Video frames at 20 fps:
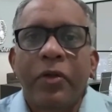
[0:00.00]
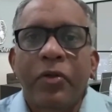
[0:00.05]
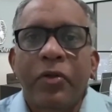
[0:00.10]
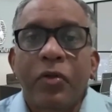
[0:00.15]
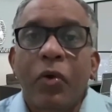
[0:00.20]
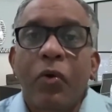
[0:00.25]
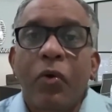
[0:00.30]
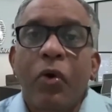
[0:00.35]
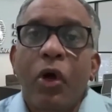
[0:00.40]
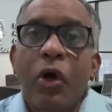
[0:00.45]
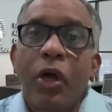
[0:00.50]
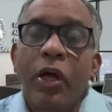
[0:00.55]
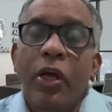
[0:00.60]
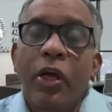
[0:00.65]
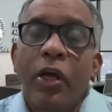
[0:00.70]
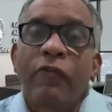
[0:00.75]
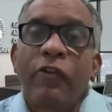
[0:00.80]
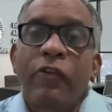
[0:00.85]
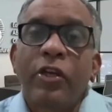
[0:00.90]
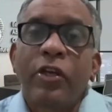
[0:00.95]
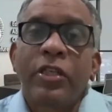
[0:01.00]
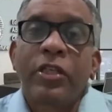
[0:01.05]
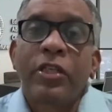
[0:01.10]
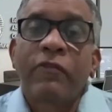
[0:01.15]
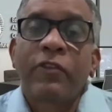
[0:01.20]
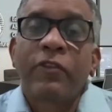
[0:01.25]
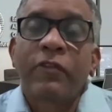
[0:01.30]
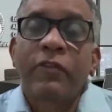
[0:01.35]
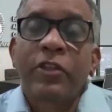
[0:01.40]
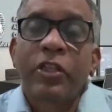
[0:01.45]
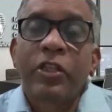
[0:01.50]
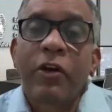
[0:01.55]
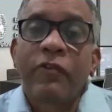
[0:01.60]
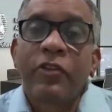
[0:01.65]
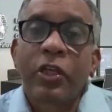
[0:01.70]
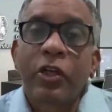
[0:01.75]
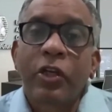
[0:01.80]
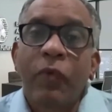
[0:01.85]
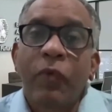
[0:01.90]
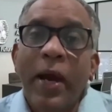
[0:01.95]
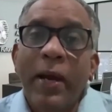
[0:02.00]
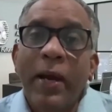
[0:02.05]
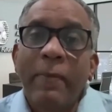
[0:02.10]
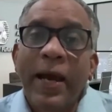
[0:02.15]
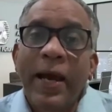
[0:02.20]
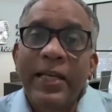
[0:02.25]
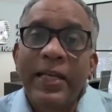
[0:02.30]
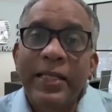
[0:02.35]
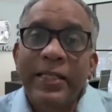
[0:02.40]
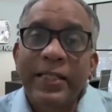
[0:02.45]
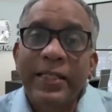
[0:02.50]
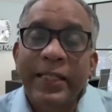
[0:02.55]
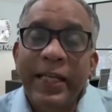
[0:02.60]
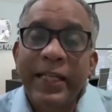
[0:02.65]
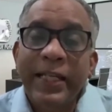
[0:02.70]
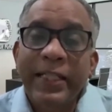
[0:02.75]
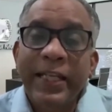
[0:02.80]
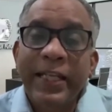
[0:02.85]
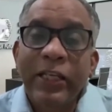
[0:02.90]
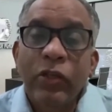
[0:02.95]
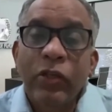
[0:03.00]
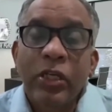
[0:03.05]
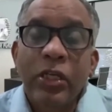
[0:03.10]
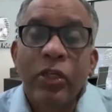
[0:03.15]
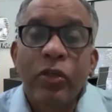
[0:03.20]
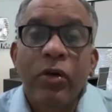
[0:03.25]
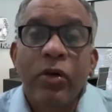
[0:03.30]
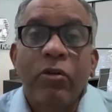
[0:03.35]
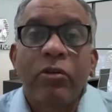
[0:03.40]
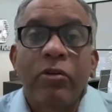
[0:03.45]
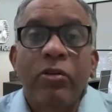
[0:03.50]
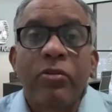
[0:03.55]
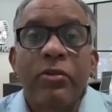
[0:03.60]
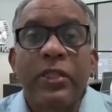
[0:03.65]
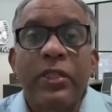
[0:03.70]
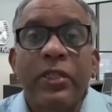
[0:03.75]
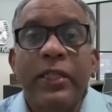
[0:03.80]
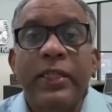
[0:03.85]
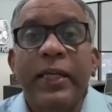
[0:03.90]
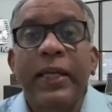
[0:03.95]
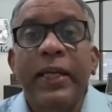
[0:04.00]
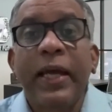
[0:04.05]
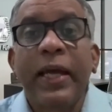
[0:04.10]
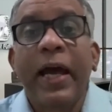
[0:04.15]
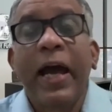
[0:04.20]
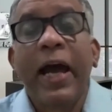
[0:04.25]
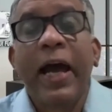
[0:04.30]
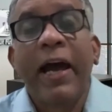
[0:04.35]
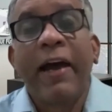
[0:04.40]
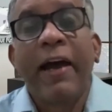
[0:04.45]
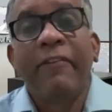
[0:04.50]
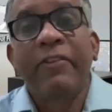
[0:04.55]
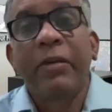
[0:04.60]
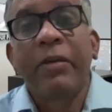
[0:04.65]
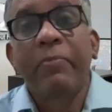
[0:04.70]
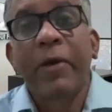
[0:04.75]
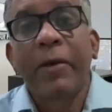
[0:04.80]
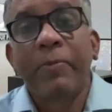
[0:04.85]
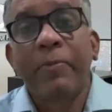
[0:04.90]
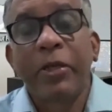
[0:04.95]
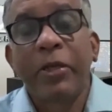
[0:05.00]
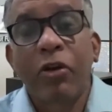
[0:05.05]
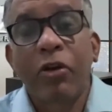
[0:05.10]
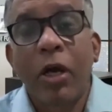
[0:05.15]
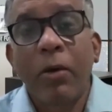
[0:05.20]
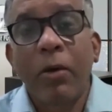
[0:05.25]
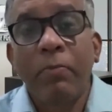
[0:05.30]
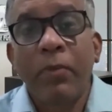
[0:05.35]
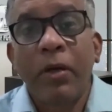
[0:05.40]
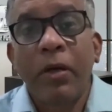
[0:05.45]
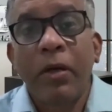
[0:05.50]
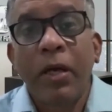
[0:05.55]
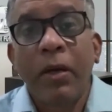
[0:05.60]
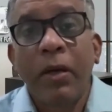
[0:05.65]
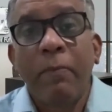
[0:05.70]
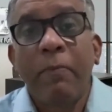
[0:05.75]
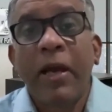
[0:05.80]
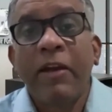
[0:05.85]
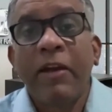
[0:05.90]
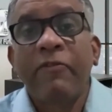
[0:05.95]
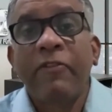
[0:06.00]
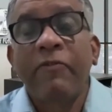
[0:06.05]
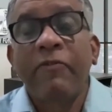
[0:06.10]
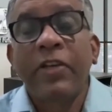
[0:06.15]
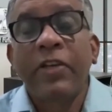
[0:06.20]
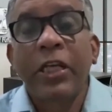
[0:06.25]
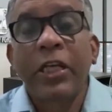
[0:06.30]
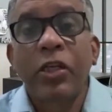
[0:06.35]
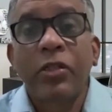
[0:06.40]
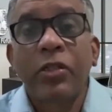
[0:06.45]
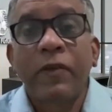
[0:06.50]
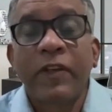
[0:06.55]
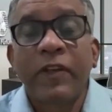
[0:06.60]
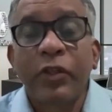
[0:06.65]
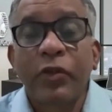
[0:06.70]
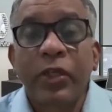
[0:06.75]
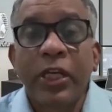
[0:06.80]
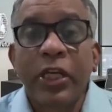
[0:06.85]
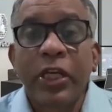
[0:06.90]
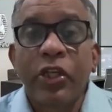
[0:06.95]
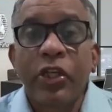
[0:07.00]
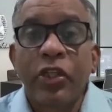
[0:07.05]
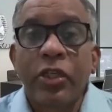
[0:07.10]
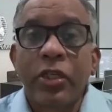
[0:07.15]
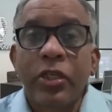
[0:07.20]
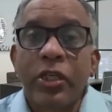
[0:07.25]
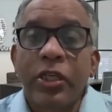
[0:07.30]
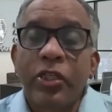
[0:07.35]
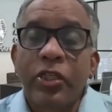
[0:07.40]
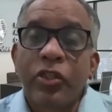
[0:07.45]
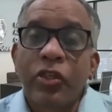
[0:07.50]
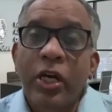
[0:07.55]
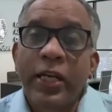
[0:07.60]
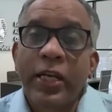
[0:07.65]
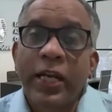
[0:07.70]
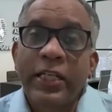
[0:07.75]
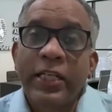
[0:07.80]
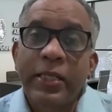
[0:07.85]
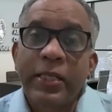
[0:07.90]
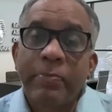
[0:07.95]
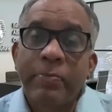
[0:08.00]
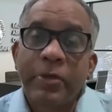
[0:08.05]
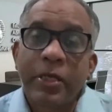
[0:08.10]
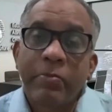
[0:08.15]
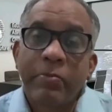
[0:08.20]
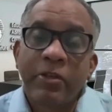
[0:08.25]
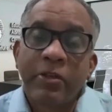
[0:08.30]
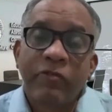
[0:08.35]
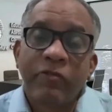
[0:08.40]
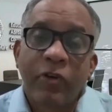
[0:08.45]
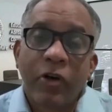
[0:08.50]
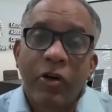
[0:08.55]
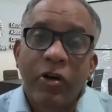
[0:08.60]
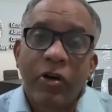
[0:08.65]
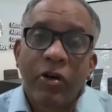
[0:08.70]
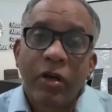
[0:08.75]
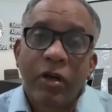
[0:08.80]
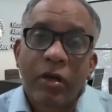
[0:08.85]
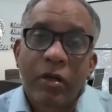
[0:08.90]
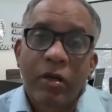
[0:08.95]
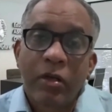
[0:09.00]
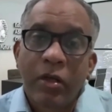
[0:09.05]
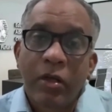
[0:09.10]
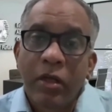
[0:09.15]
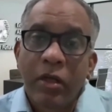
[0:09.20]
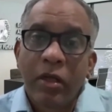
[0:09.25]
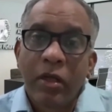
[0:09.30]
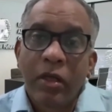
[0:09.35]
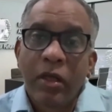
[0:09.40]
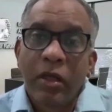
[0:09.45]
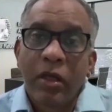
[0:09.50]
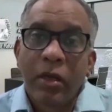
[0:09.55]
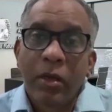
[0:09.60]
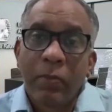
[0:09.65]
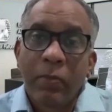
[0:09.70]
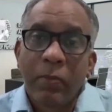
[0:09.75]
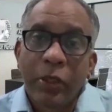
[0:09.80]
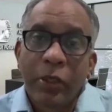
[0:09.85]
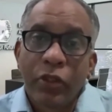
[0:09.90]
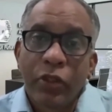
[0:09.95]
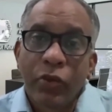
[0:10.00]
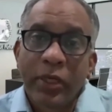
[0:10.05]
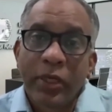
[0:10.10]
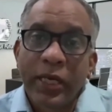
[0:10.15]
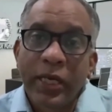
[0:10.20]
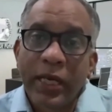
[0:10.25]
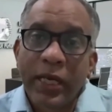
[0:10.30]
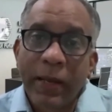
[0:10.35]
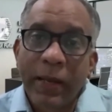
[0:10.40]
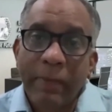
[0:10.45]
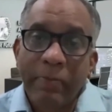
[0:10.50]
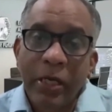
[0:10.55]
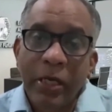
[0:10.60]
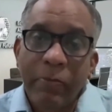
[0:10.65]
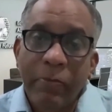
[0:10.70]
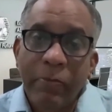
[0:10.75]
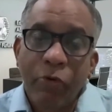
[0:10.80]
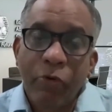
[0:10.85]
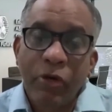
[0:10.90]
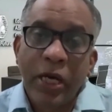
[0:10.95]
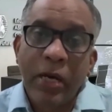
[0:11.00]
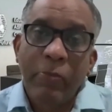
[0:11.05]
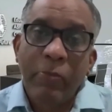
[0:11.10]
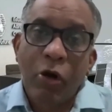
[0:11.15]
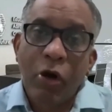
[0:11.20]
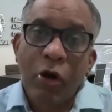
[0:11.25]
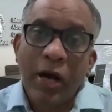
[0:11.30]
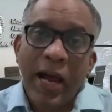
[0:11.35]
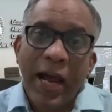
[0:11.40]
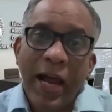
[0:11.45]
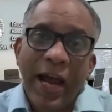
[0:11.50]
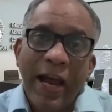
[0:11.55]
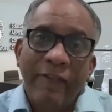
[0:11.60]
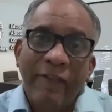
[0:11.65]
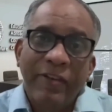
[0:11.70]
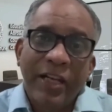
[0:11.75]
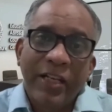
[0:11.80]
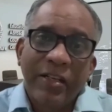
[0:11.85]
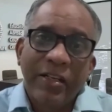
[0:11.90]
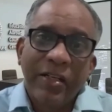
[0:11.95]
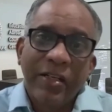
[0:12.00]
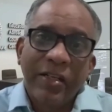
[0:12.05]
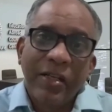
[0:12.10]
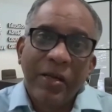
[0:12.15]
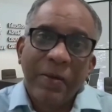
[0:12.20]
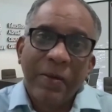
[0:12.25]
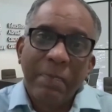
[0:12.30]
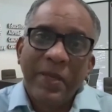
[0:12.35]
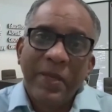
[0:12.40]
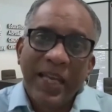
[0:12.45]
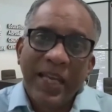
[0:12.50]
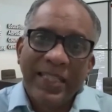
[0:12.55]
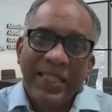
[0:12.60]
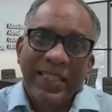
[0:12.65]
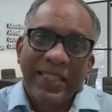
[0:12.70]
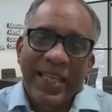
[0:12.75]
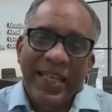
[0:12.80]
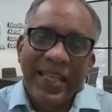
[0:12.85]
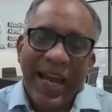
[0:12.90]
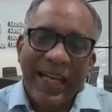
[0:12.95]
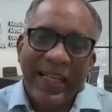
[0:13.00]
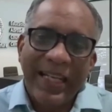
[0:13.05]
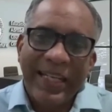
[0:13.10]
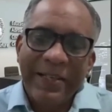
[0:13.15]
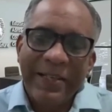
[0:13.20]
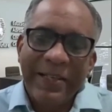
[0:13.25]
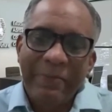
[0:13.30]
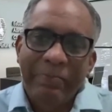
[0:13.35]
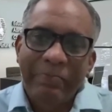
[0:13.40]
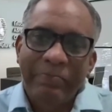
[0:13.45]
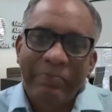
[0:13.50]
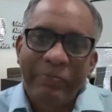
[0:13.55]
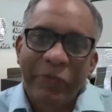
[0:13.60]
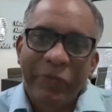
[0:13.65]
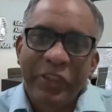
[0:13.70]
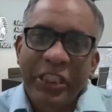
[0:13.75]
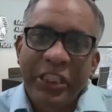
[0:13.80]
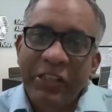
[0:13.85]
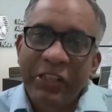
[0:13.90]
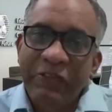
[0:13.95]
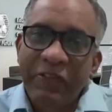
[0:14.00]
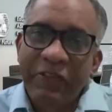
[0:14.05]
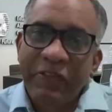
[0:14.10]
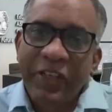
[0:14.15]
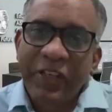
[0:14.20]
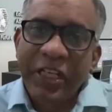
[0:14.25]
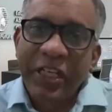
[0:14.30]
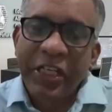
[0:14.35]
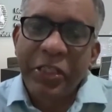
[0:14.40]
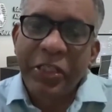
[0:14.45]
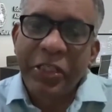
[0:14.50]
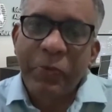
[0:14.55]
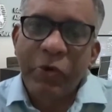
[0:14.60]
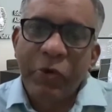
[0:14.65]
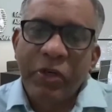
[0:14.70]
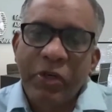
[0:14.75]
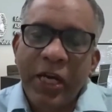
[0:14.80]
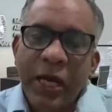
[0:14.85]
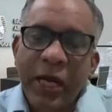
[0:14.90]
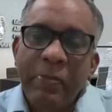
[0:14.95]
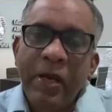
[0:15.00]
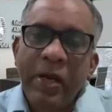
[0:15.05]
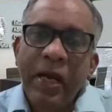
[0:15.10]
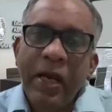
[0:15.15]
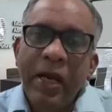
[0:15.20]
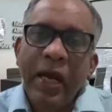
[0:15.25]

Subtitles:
So if the visa officer goes, why bachelor's again? Then here you are going to say that I have done my BCom. My 15 years of education is not acceptable for pursuing an MBA program, or I have done BSc IT, which is a 15 years program.